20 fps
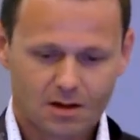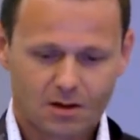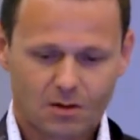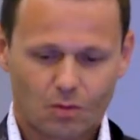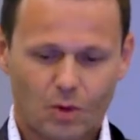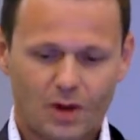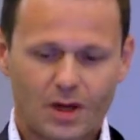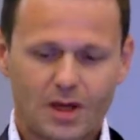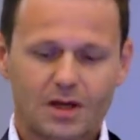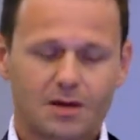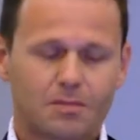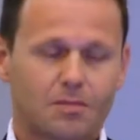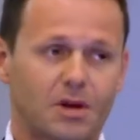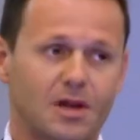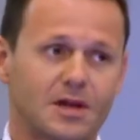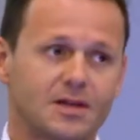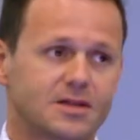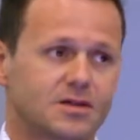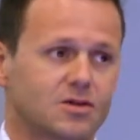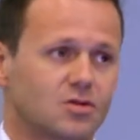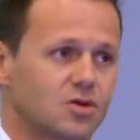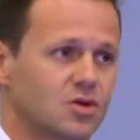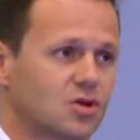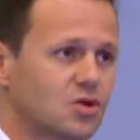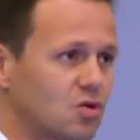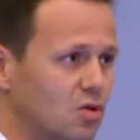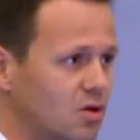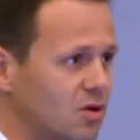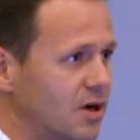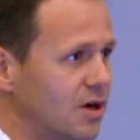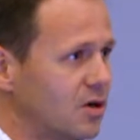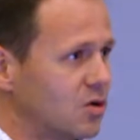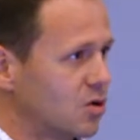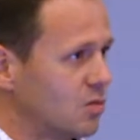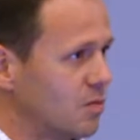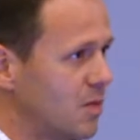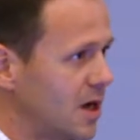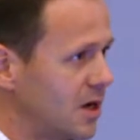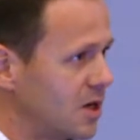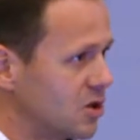we need a place to store and to
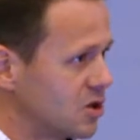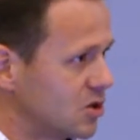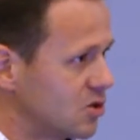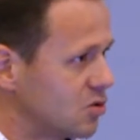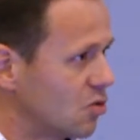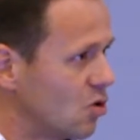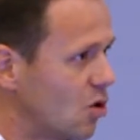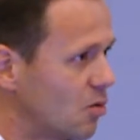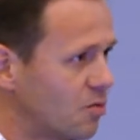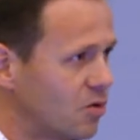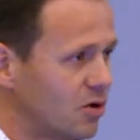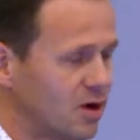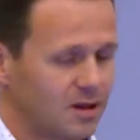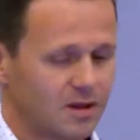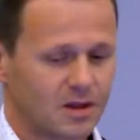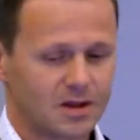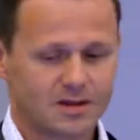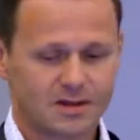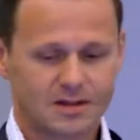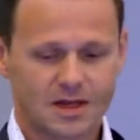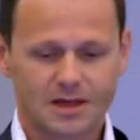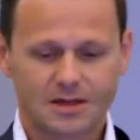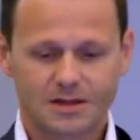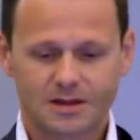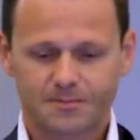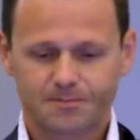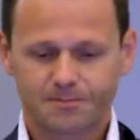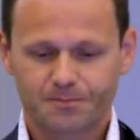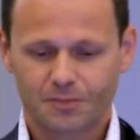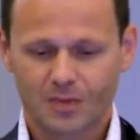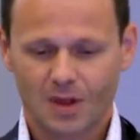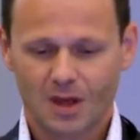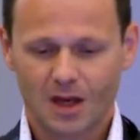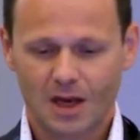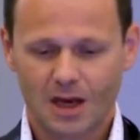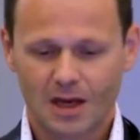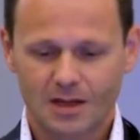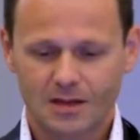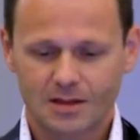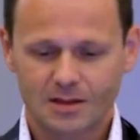manage and to operate these data,
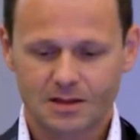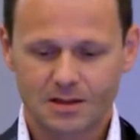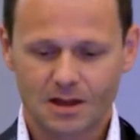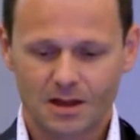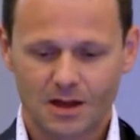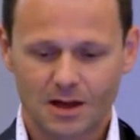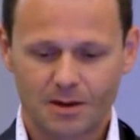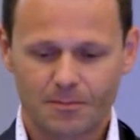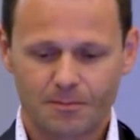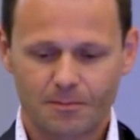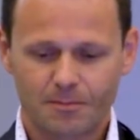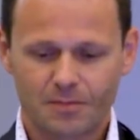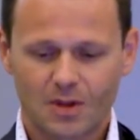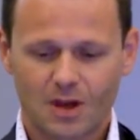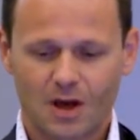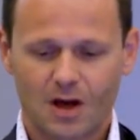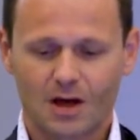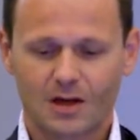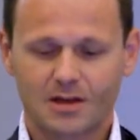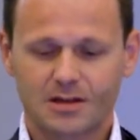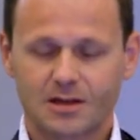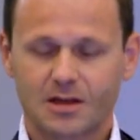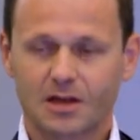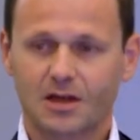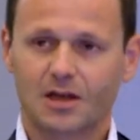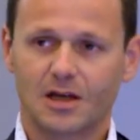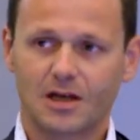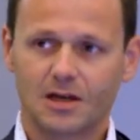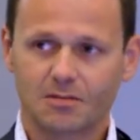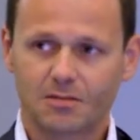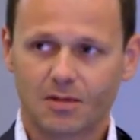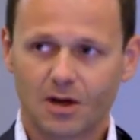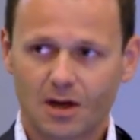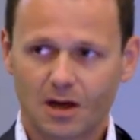and ideally,